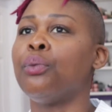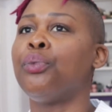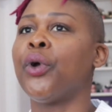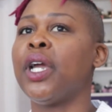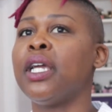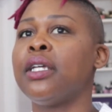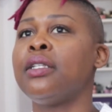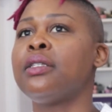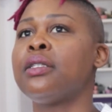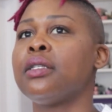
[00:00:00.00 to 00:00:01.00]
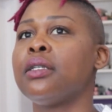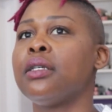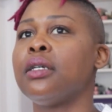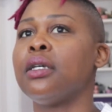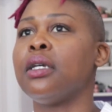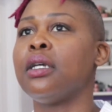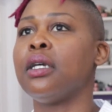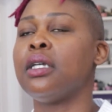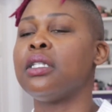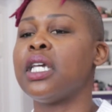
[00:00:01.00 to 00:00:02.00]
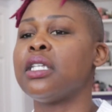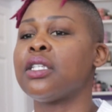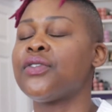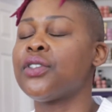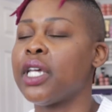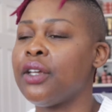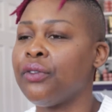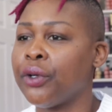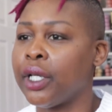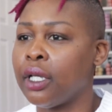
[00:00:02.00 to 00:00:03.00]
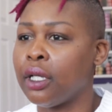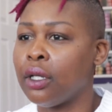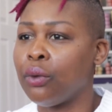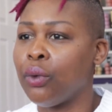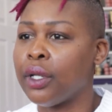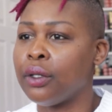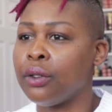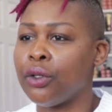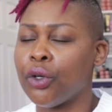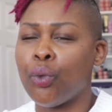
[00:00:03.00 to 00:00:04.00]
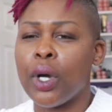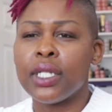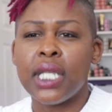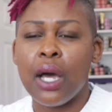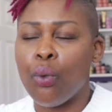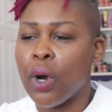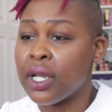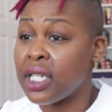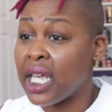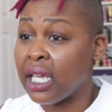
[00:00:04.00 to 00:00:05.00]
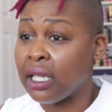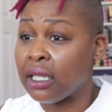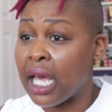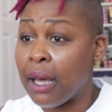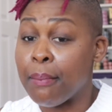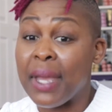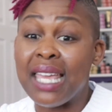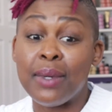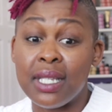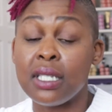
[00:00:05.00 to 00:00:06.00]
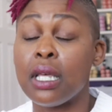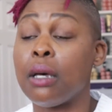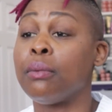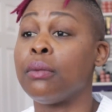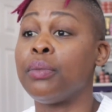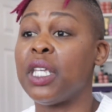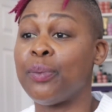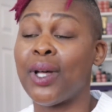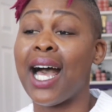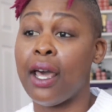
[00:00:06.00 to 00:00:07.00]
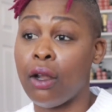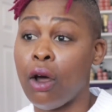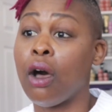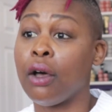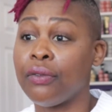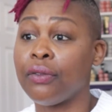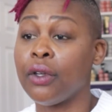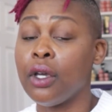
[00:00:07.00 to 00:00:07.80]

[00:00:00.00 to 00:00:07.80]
Braids in days of slavery, when there was that one day that maybe some people had off